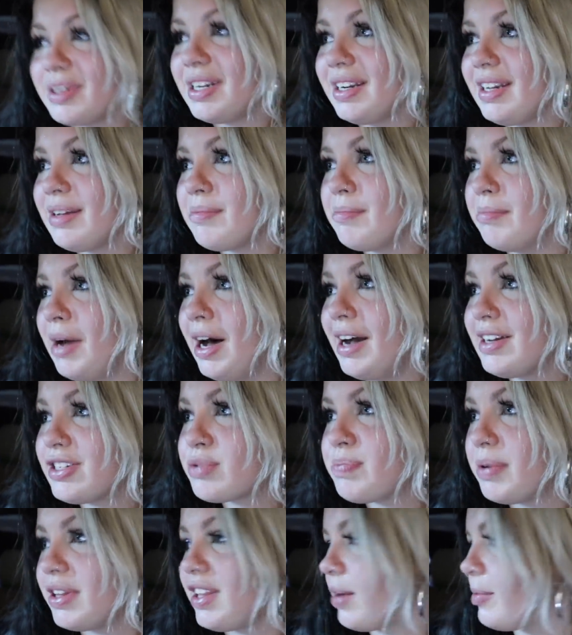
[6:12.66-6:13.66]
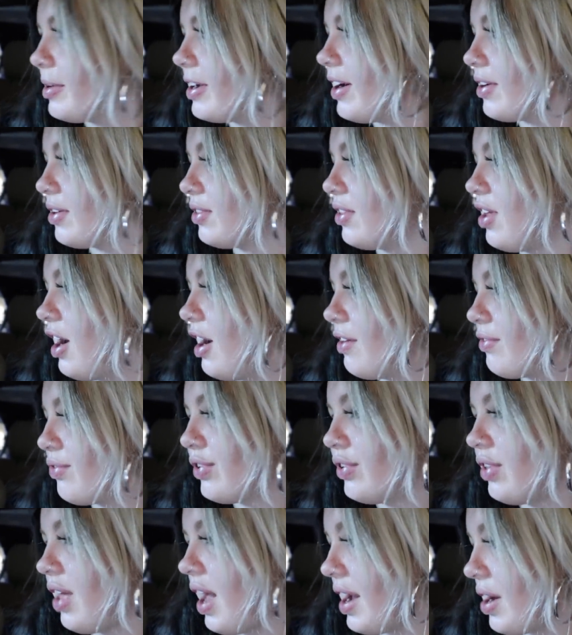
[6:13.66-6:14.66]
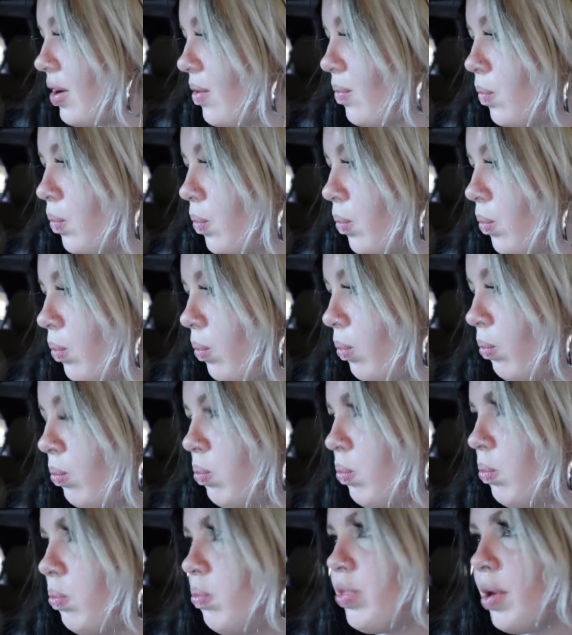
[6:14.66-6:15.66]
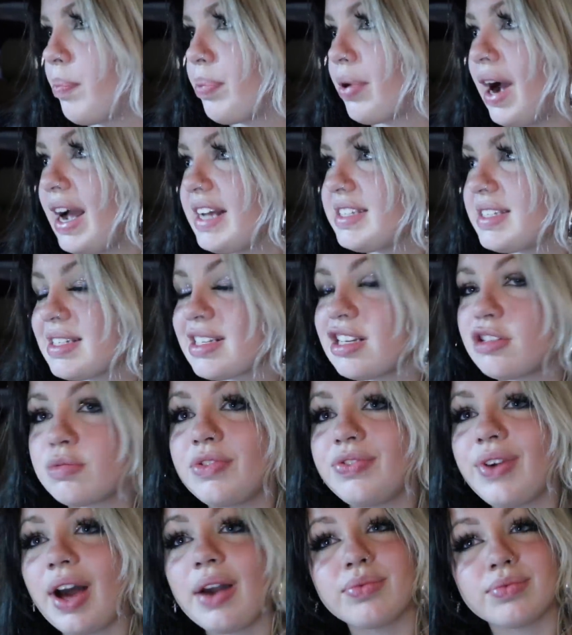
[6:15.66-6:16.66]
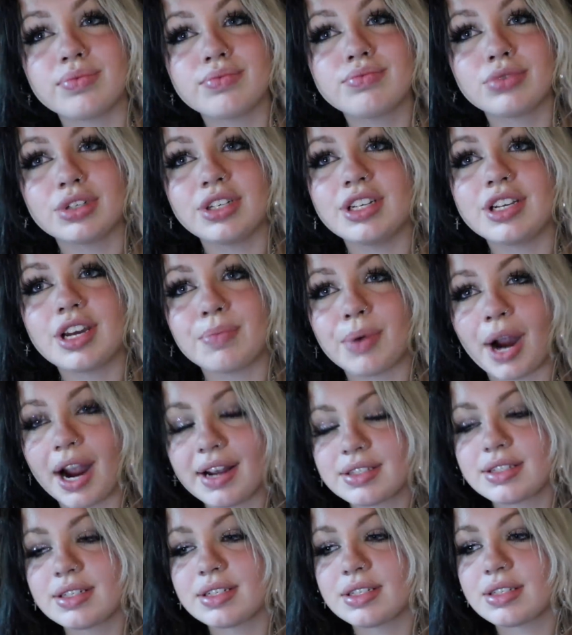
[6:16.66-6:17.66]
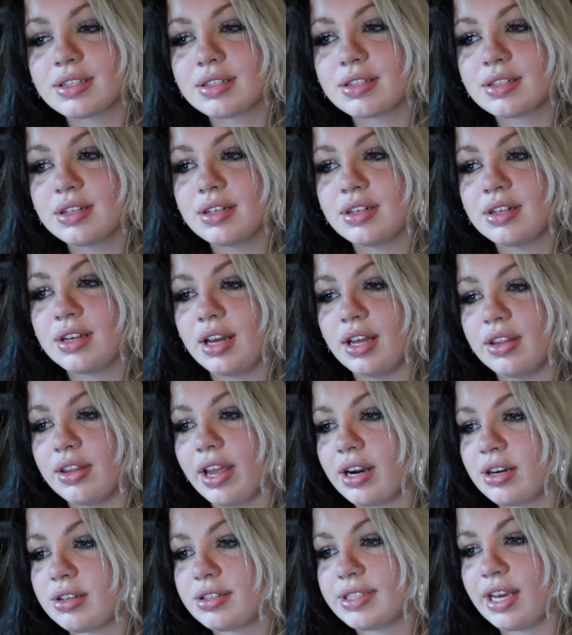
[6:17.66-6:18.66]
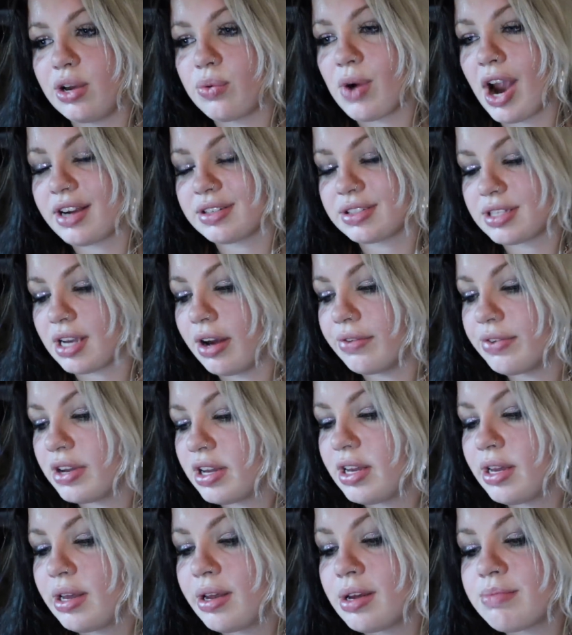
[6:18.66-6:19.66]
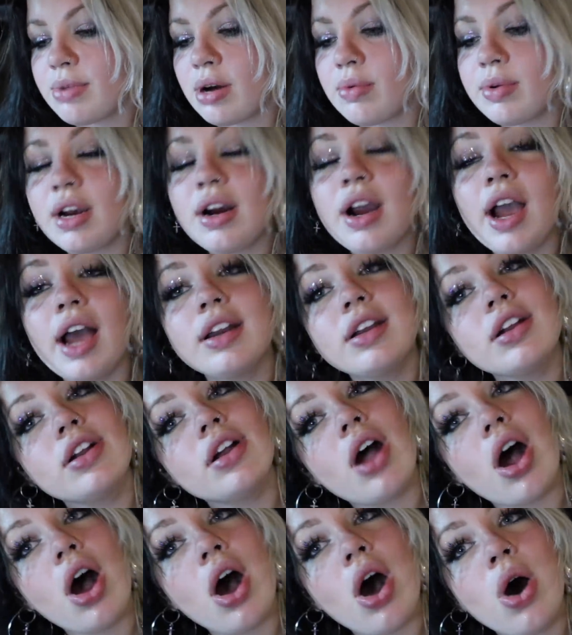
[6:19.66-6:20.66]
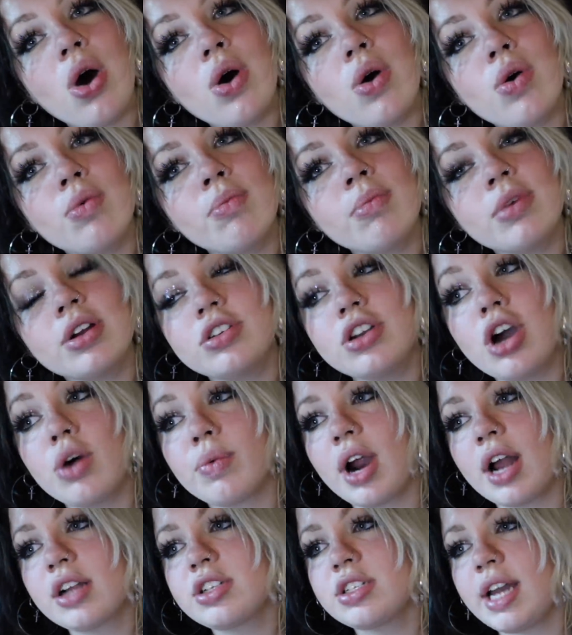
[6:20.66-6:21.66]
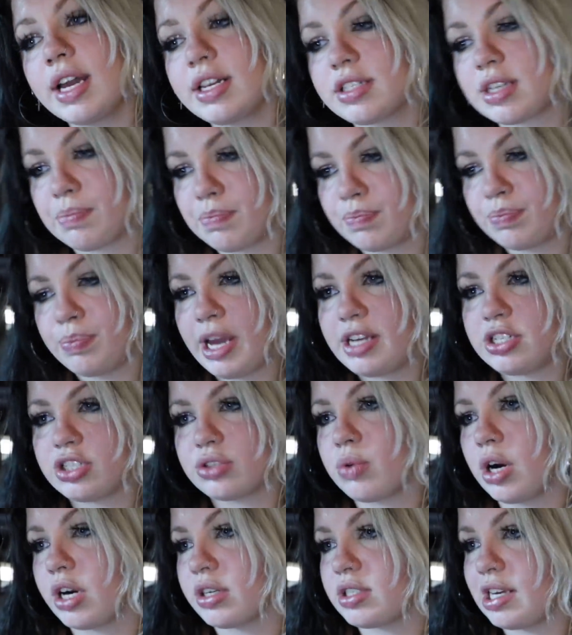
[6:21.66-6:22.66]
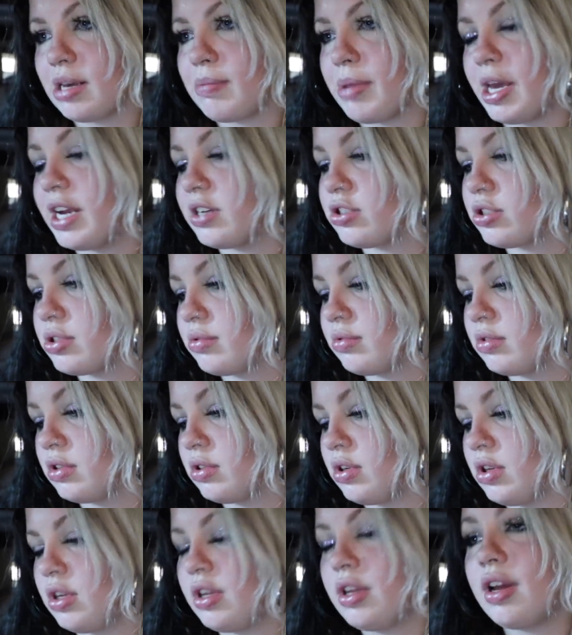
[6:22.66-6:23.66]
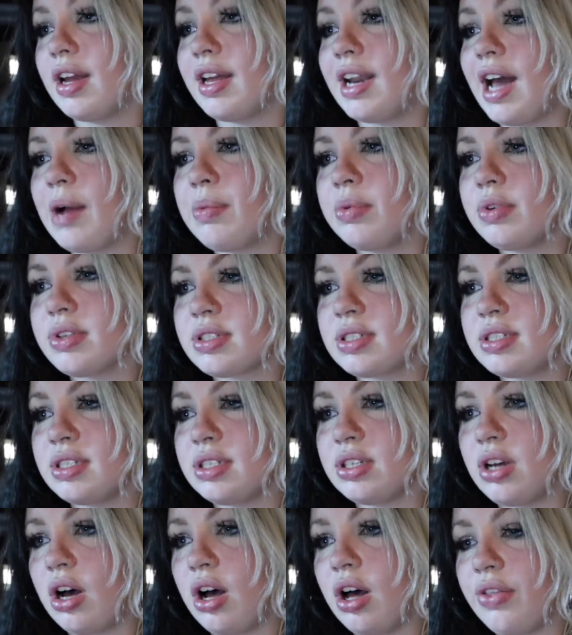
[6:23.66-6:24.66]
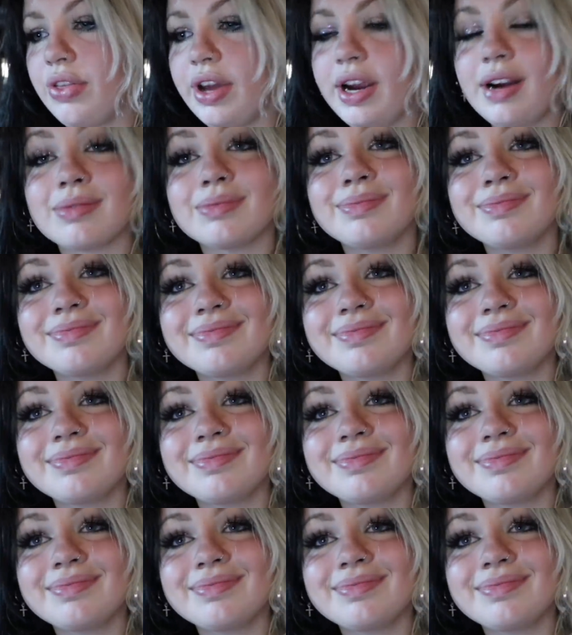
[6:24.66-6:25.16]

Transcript: we didn't get much, but like we got a lot for like the prices because we found really good prices and like sale rack stuff. But we are headed home. No, we're actually headed to Paige's work to get Paige. And I will see y'all there.